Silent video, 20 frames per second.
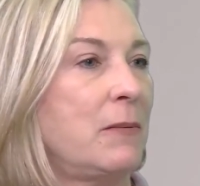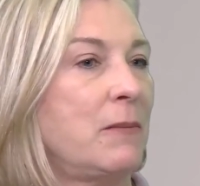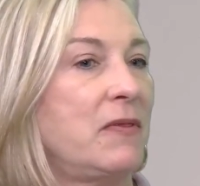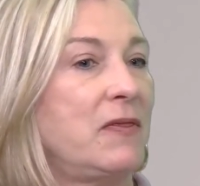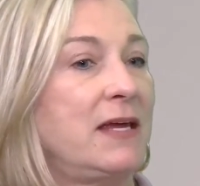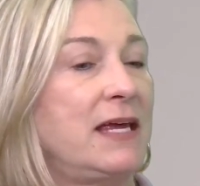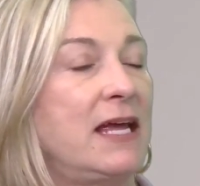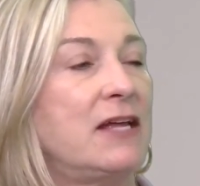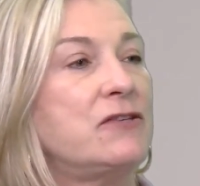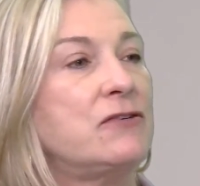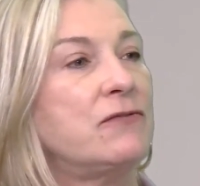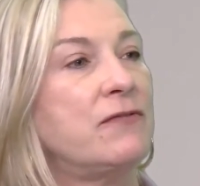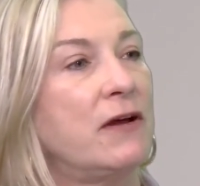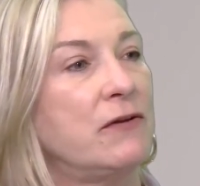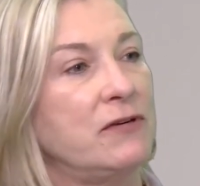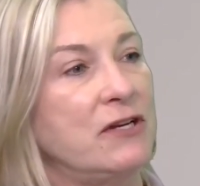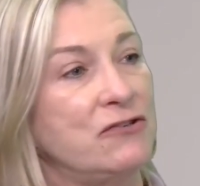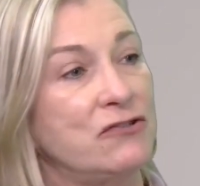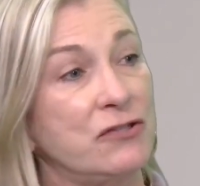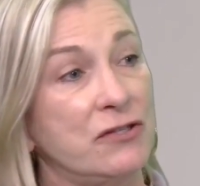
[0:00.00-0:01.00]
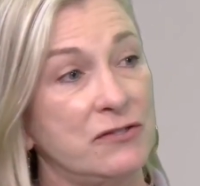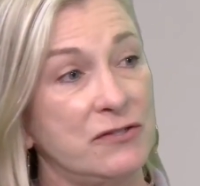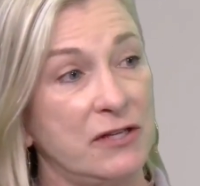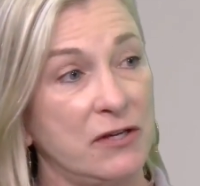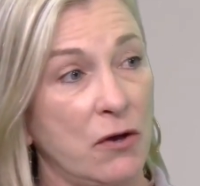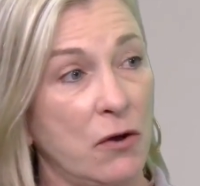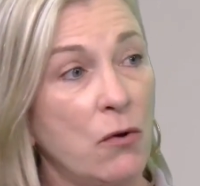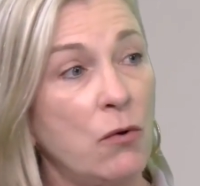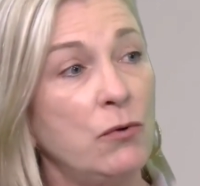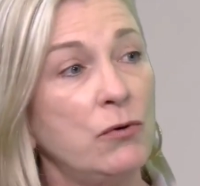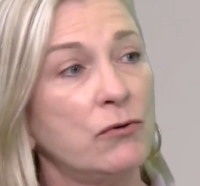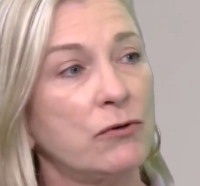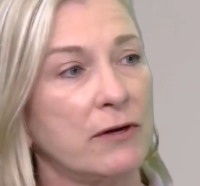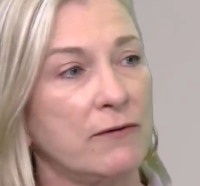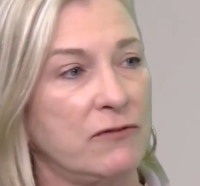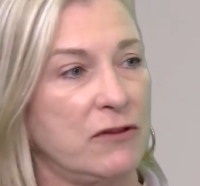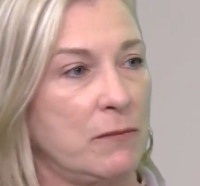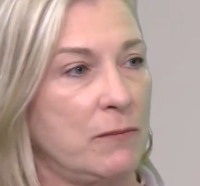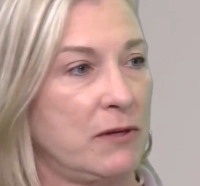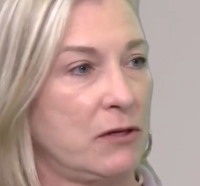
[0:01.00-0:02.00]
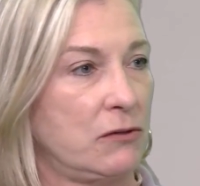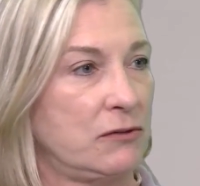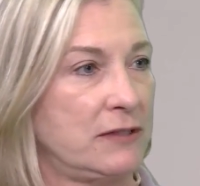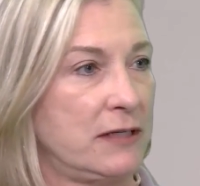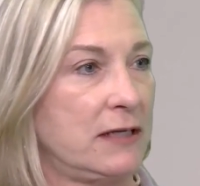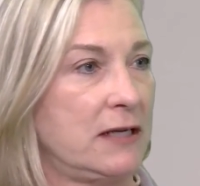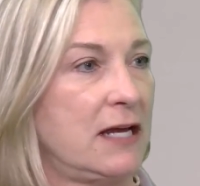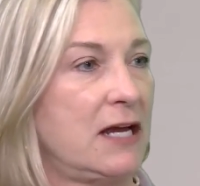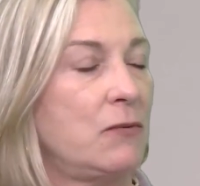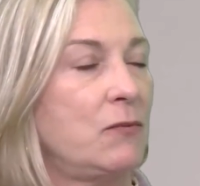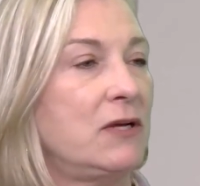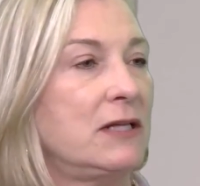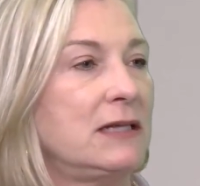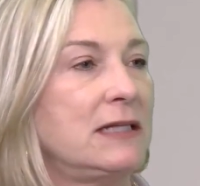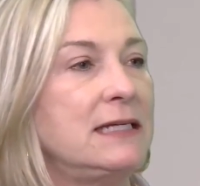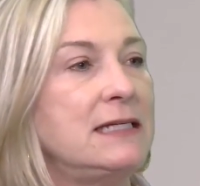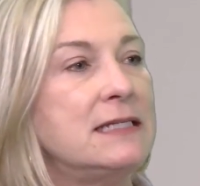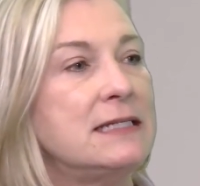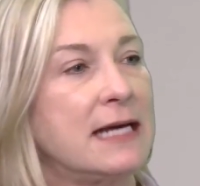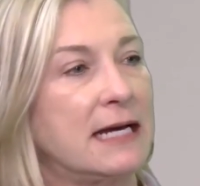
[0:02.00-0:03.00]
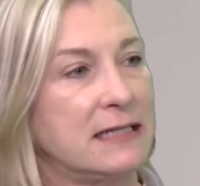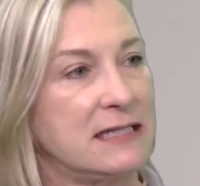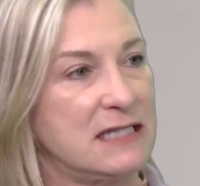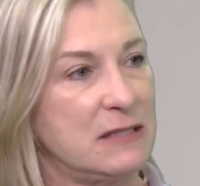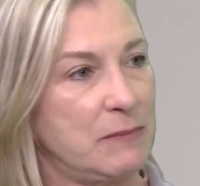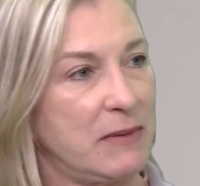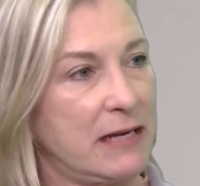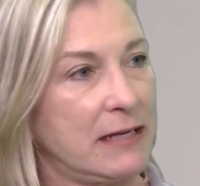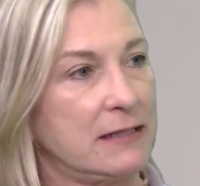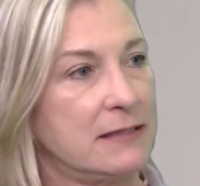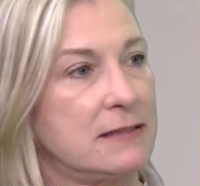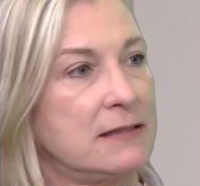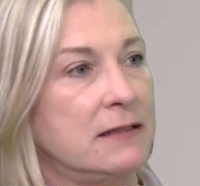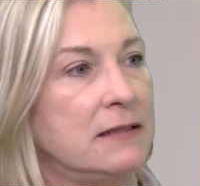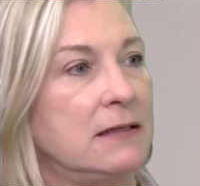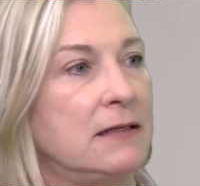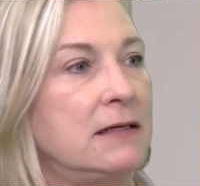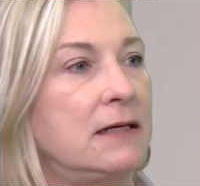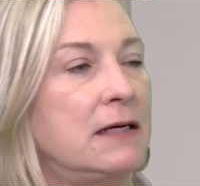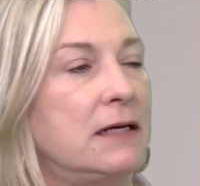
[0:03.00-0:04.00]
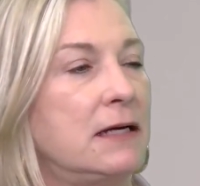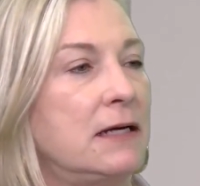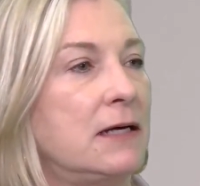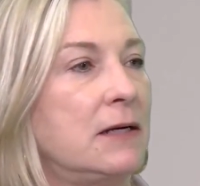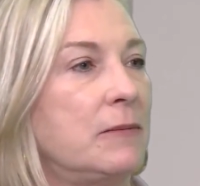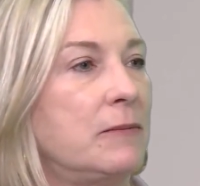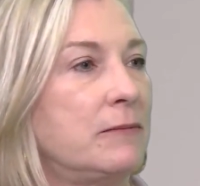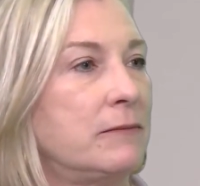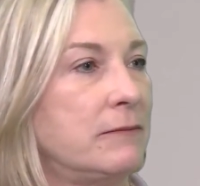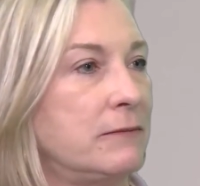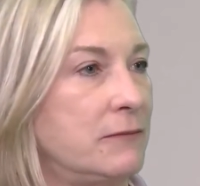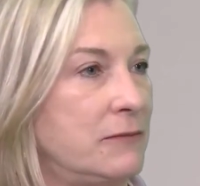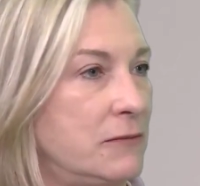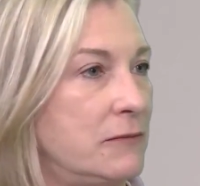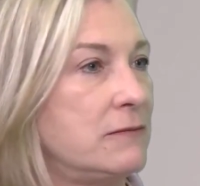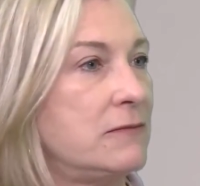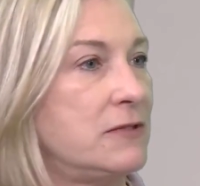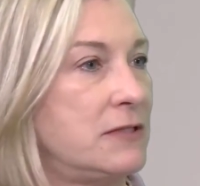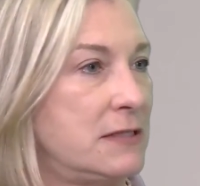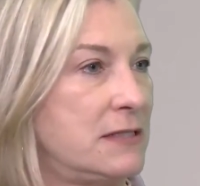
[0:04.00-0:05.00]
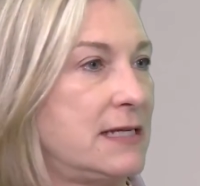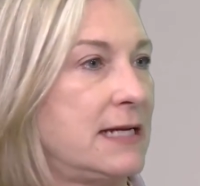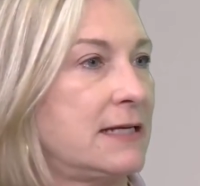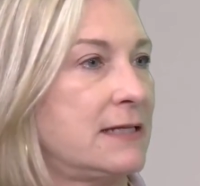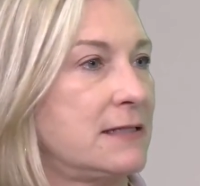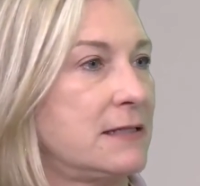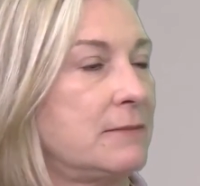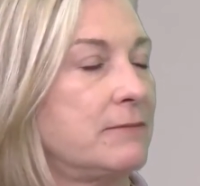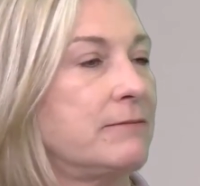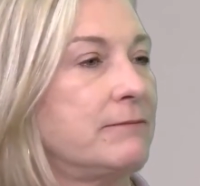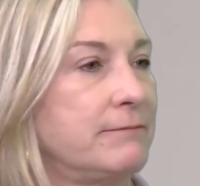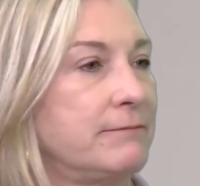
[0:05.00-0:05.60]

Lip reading: The Cancer Foundation is the owner of the building, and we lease that space to Sansom.